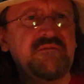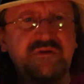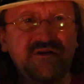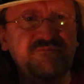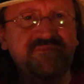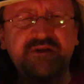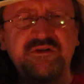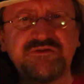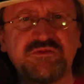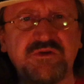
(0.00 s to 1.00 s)
but you
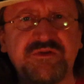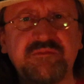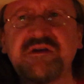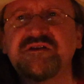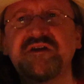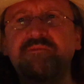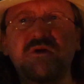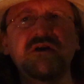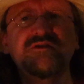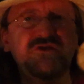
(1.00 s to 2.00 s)
know, it's worth it because I
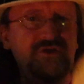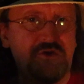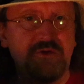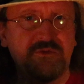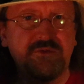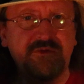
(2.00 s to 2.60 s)
bring it to you.